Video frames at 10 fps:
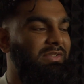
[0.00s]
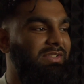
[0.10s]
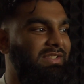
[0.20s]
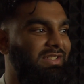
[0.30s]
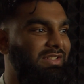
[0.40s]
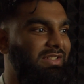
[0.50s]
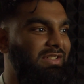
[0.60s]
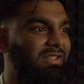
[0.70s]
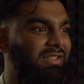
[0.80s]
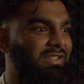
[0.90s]

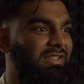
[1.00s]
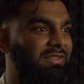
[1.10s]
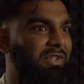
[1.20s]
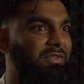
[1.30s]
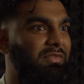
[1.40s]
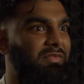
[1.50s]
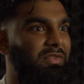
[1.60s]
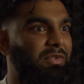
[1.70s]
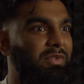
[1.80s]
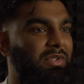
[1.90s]
it's very
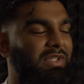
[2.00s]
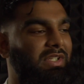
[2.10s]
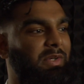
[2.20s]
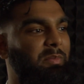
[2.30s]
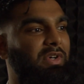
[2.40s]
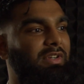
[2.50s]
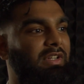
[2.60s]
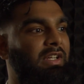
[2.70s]
few in number.